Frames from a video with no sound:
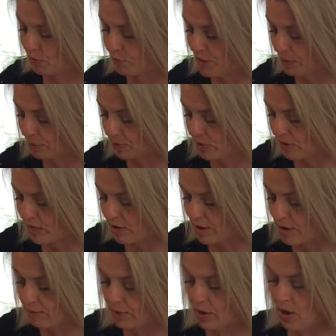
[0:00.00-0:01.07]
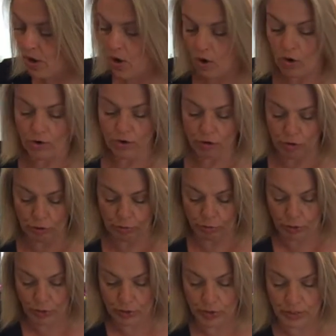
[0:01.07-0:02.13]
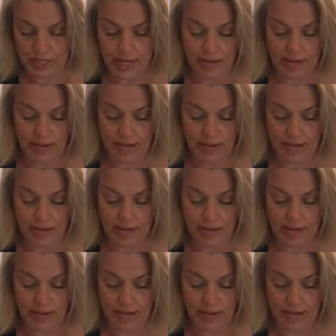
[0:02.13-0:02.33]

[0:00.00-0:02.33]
of maple syrup, or you could put